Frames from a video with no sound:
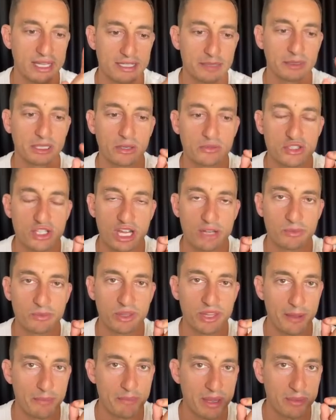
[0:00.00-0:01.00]
something I've shared with
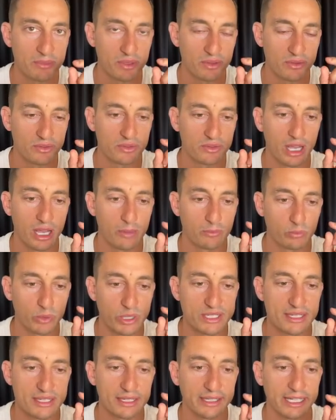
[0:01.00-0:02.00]
our members um,
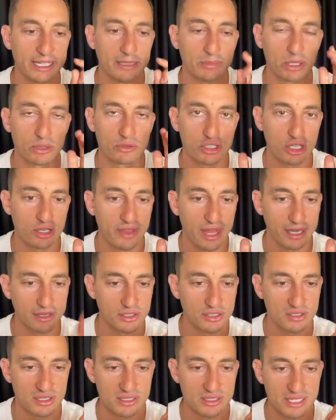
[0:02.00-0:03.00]
recently, but I'll show you that in
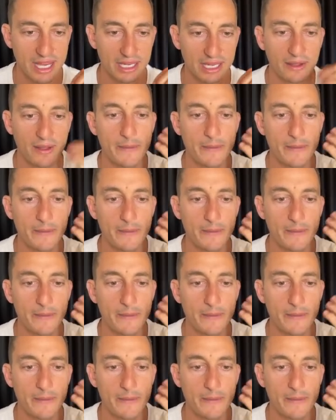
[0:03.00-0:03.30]
just a sec.